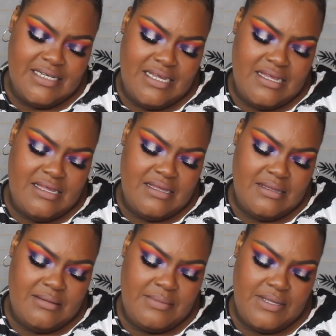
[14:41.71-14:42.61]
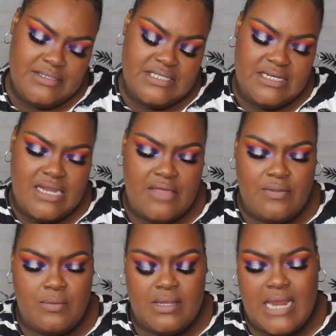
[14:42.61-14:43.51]
Um, here's
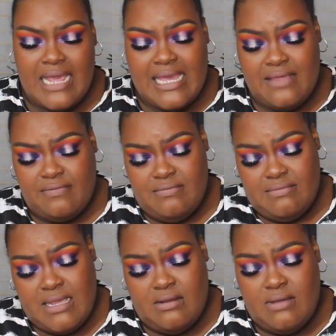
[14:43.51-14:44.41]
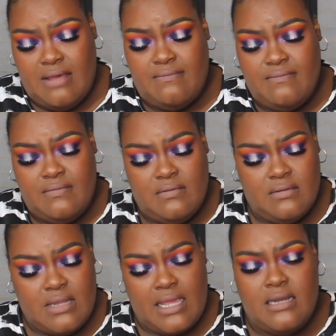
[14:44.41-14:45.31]
another one. I can't, they don't have
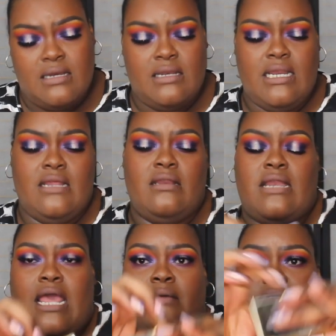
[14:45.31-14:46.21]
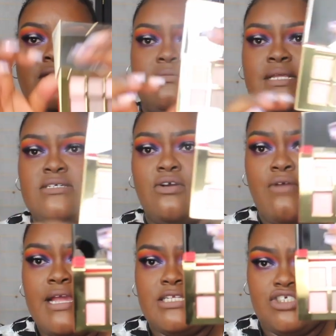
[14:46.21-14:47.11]
like names on them. These are
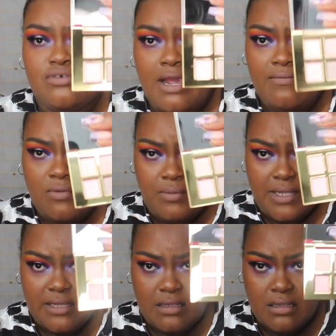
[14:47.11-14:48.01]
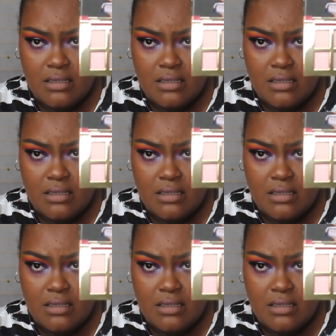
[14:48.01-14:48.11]
great to travel with.